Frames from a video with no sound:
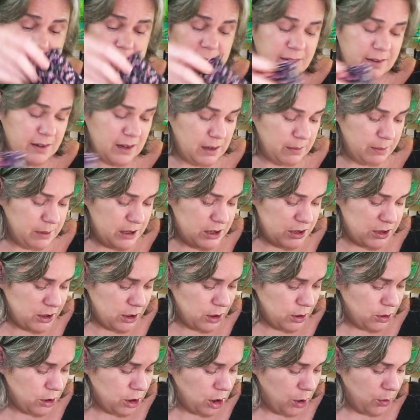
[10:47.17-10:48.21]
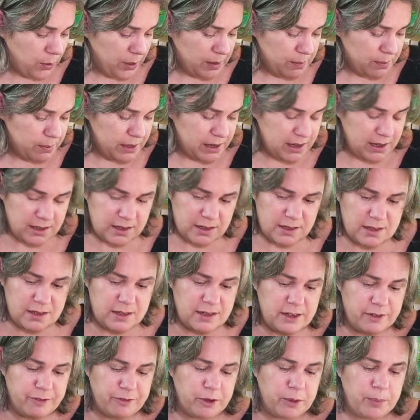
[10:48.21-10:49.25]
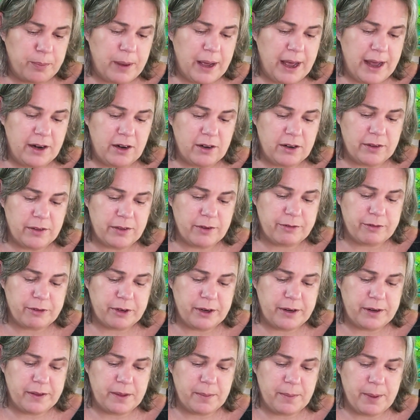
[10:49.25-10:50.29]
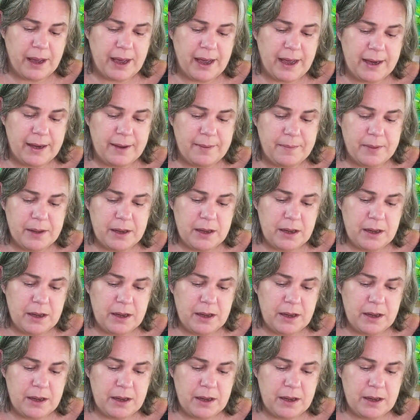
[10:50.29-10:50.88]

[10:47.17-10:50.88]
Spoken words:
But it's going to be slow going because it's a different pattern on the front and the back.